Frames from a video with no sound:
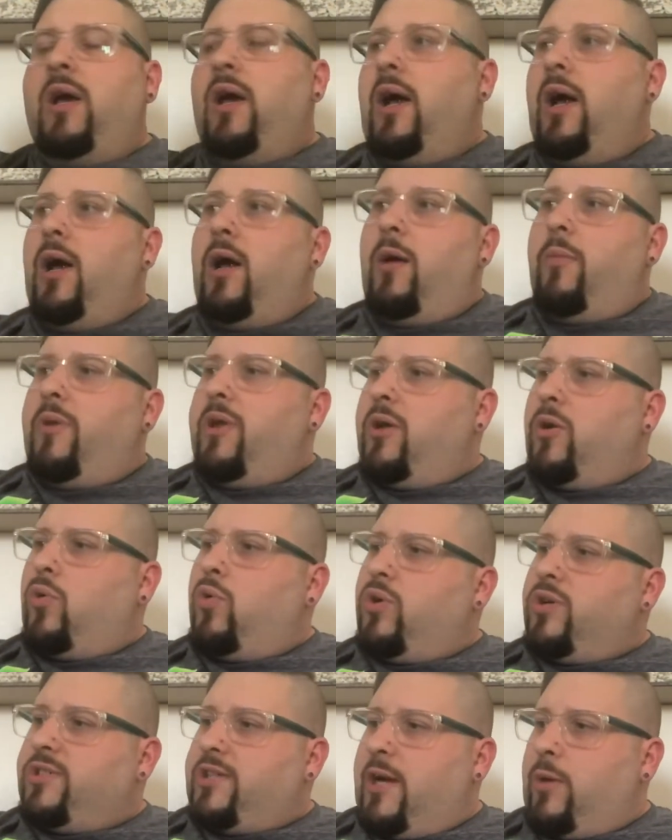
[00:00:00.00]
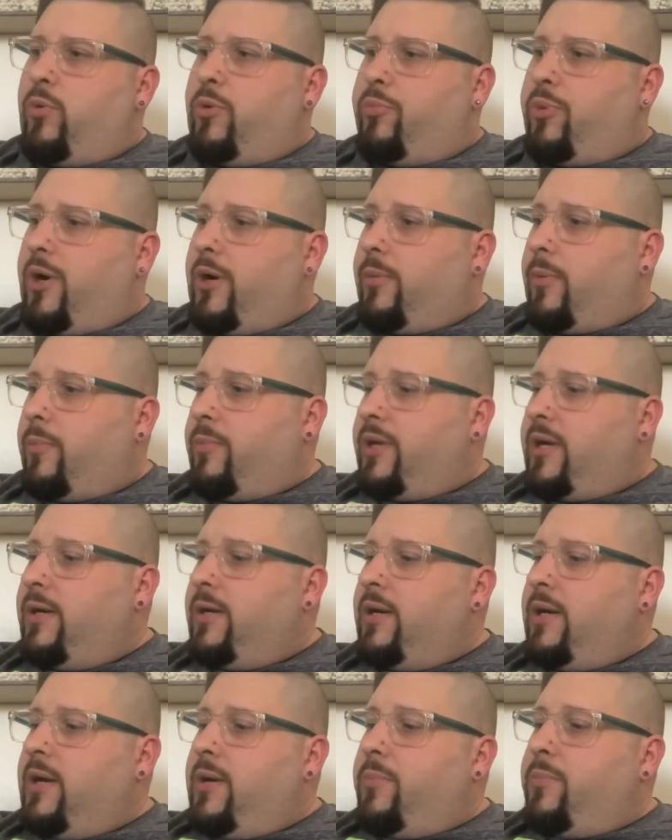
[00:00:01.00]
And of course, I would probably,
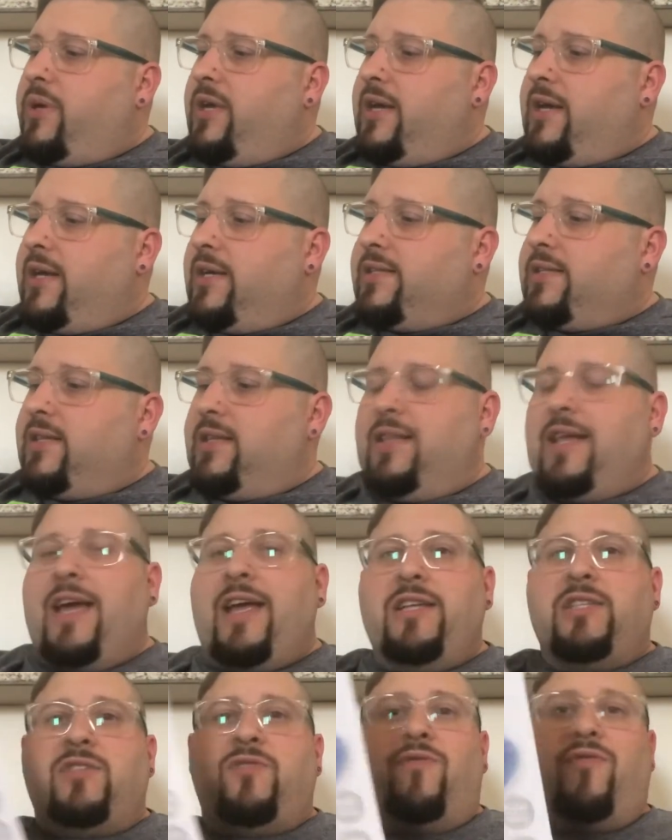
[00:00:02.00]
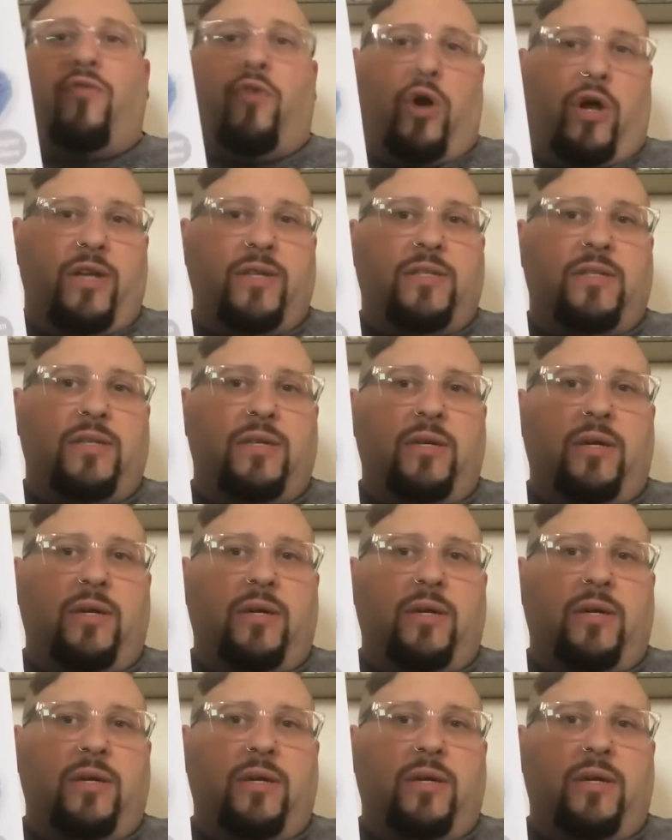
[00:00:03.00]
being it's a lace front,